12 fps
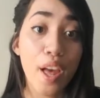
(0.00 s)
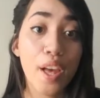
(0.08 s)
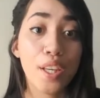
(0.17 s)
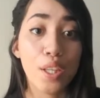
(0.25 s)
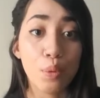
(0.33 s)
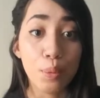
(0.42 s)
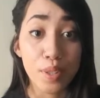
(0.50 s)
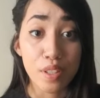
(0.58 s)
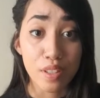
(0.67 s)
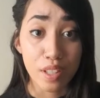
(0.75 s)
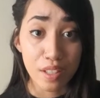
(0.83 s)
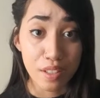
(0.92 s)
He will be
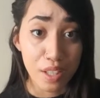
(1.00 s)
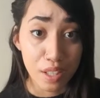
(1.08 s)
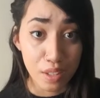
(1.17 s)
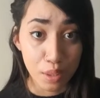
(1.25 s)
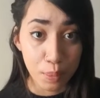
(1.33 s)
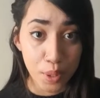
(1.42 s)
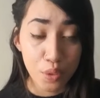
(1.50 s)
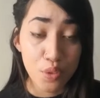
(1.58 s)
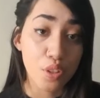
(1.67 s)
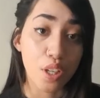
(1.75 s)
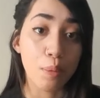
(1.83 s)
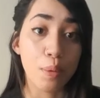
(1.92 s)
discussing his approach,
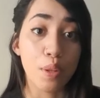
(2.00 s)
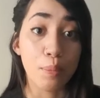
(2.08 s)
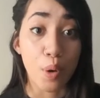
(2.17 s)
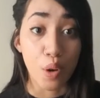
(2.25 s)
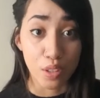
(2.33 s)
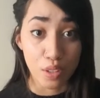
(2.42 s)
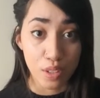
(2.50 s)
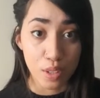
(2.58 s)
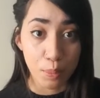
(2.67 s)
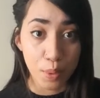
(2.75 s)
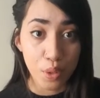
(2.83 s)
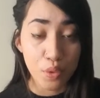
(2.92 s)
namely the Marxist
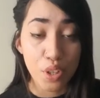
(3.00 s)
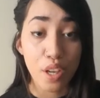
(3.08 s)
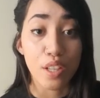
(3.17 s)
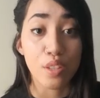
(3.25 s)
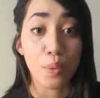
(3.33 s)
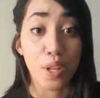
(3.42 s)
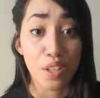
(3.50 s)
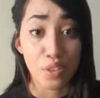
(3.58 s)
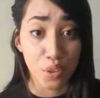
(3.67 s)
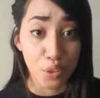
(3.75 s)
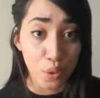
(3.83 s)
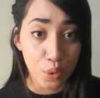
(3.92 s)
approach, as well as
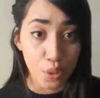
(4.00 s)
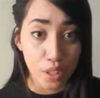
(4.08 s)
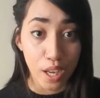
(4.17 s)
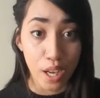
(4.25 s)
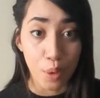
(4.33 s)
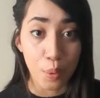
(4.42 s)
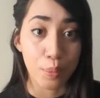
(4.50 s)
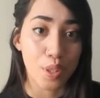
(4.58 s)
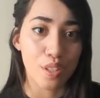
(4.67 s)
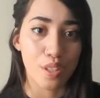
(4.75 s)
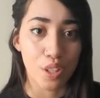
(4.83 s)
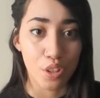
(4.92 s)
concluding our
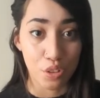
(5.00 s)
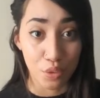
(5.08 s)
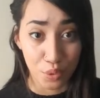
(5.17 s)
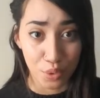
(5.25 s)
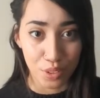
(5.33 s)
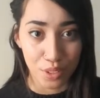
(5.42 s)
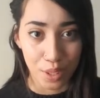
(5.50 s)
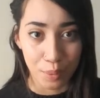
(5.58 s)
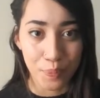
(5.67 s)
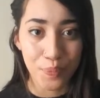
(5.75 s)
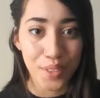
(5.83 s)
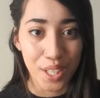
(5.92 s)
presentation for today.
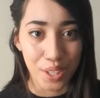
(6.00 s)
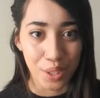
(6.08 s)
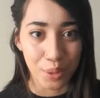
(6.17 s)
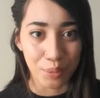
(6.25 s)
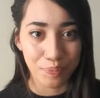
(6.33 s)
Thank you.